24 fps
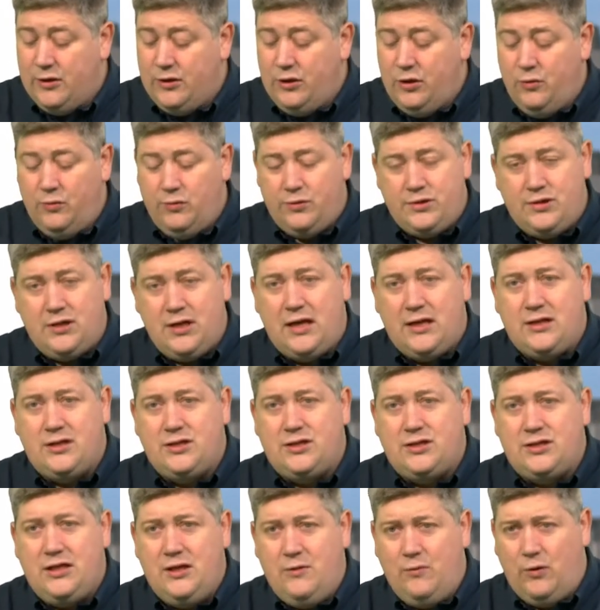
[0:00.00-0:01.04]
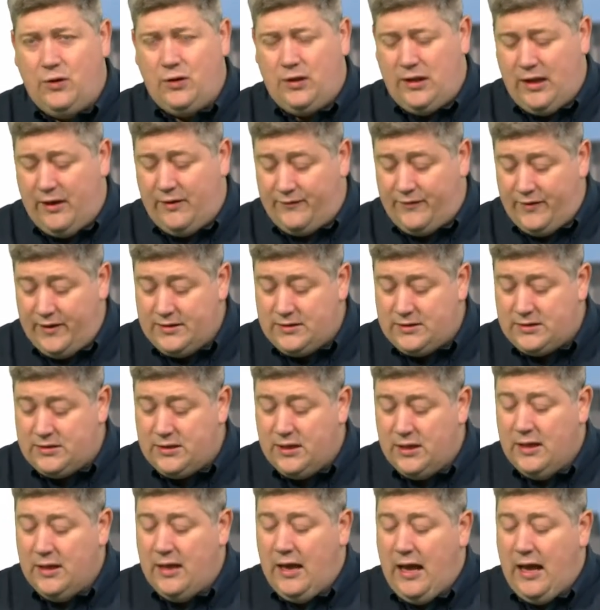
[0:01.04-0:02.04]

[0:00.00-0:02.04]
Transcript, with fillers: you'll start to see what love is.